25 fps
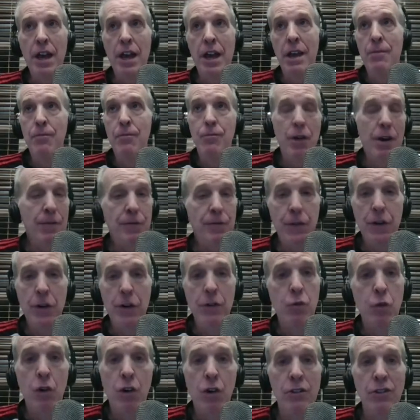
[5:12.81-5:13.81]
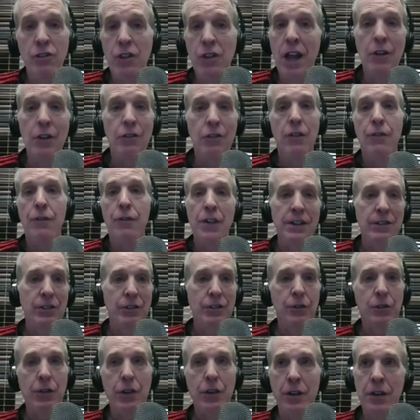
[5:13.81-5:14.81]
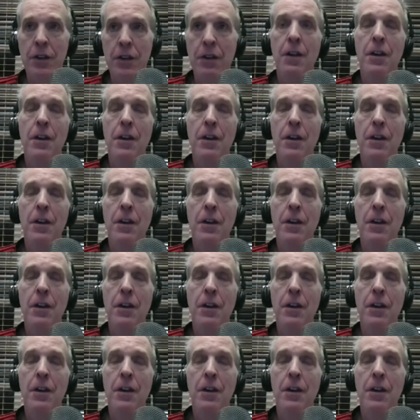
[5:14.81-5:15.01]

And Brentford were stout defensively.